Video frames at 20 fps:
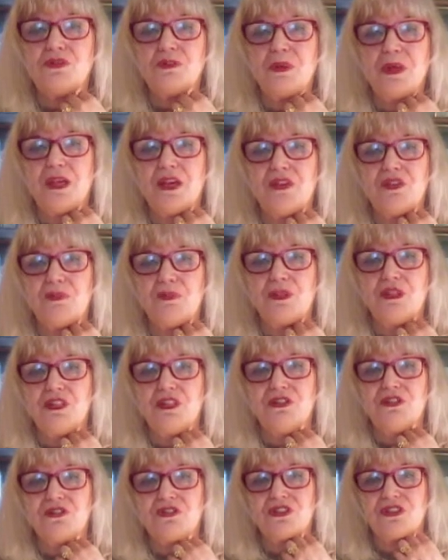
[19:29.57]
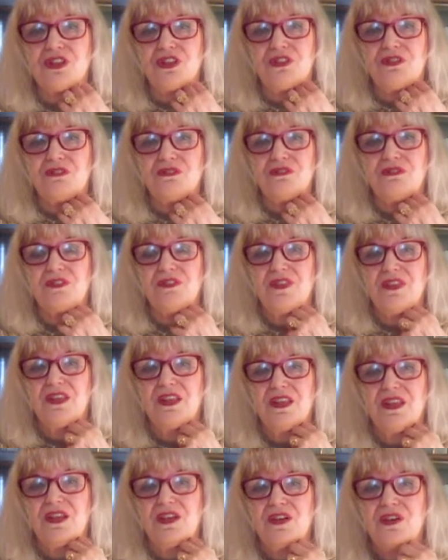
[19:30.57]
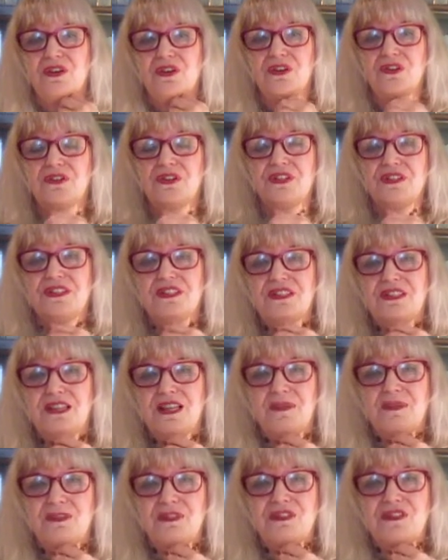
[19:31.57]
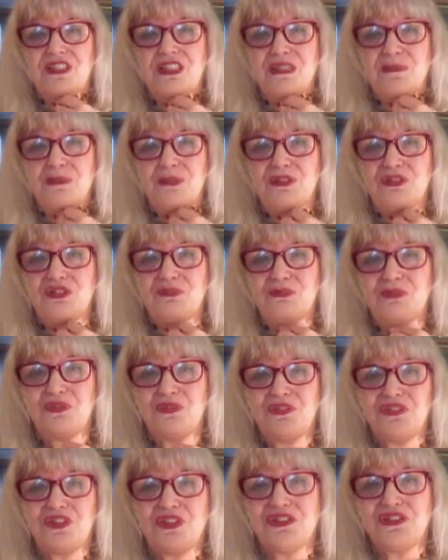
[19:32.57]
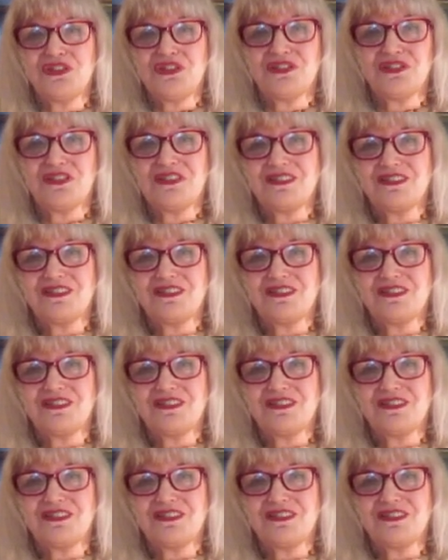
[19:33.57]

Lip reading: path many years ago? Or is he now a demon to be feared?